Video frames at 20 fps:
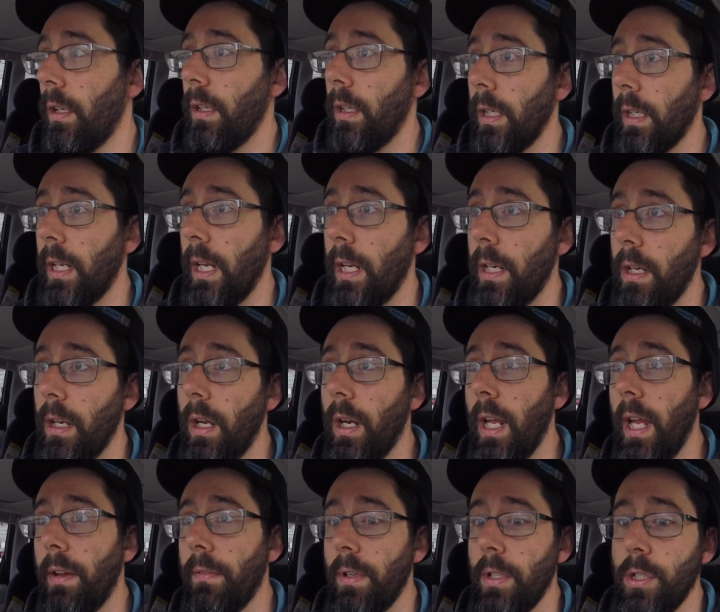can't not
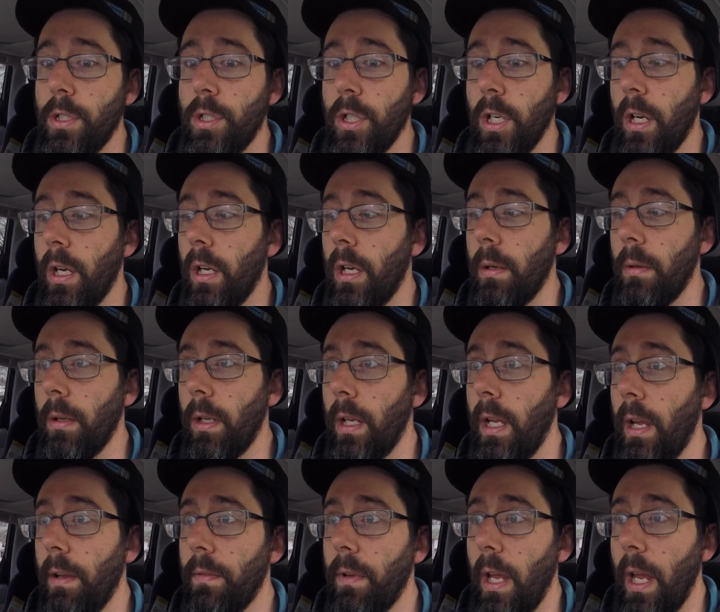have a job,
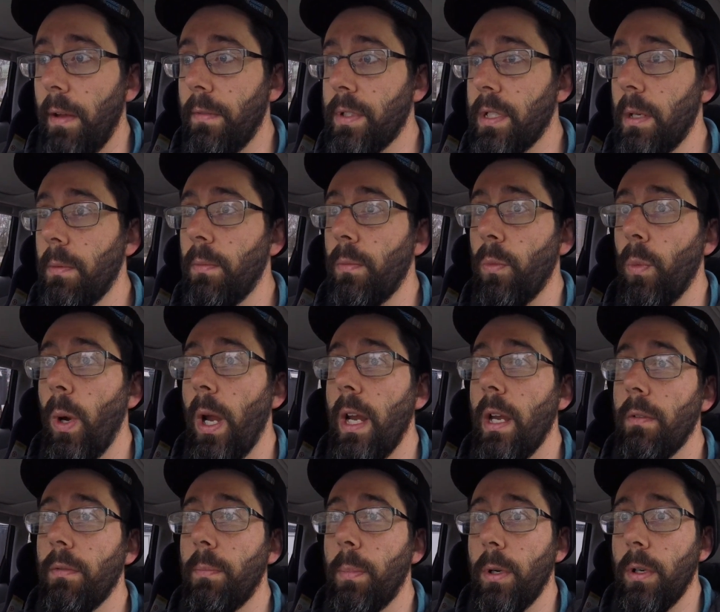have some way
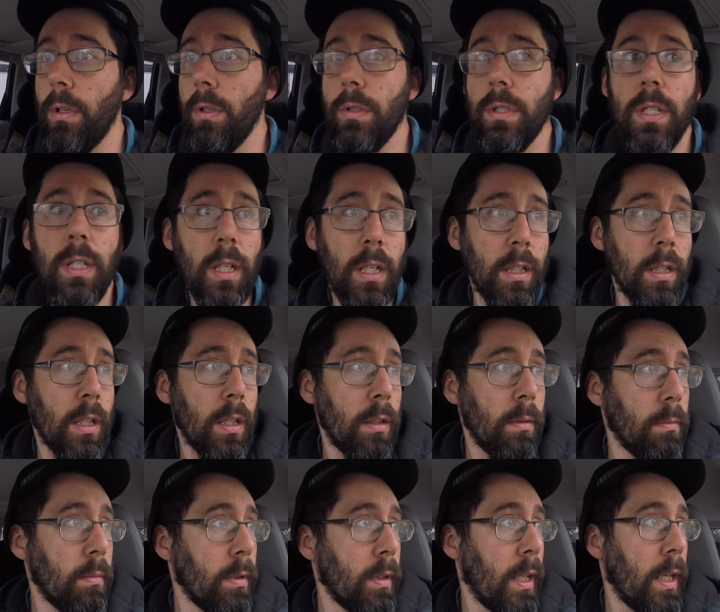of producing
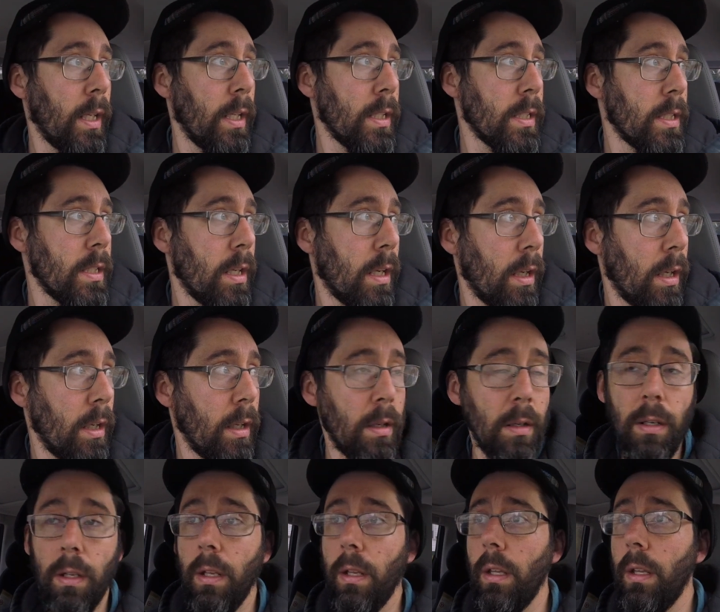income. That is not
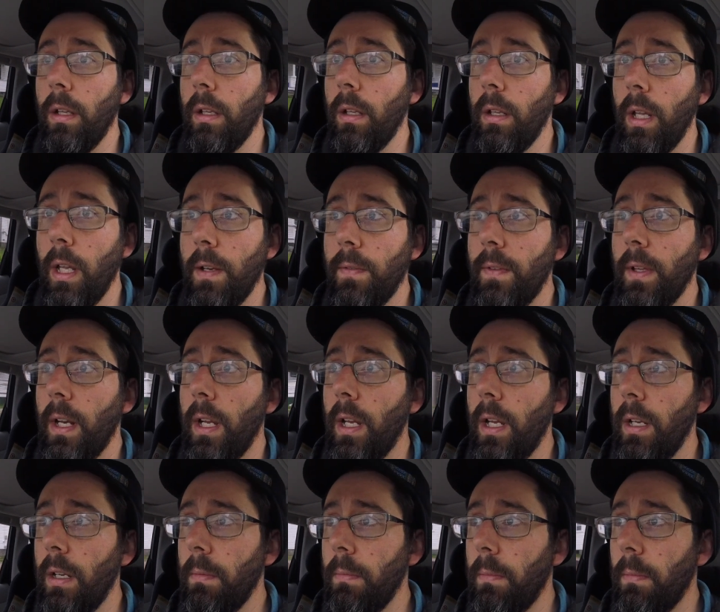the life that
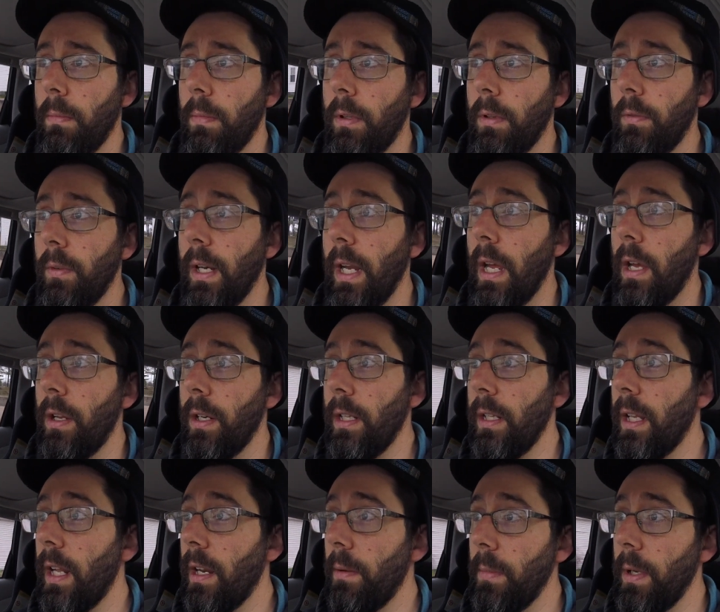the reality
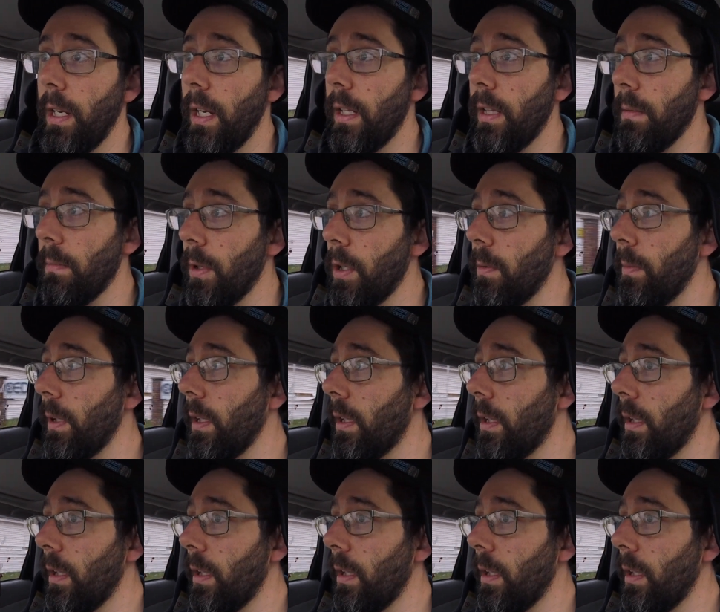that I'm in at the moment.